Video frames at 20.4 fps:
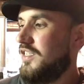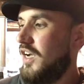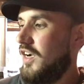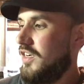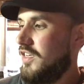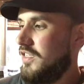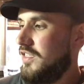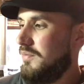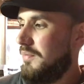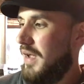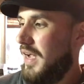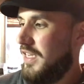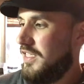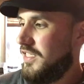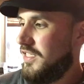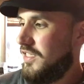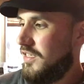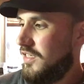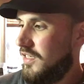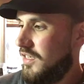youngest
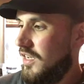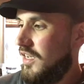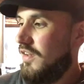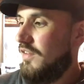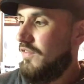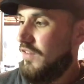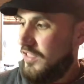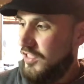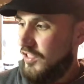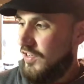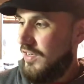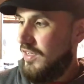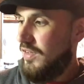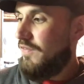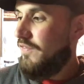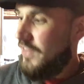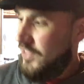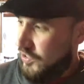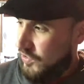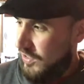master,
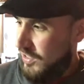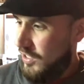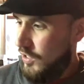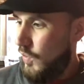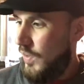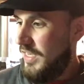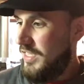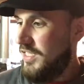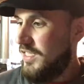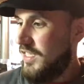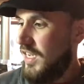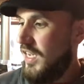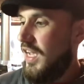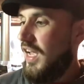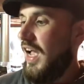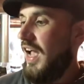ventriloquist,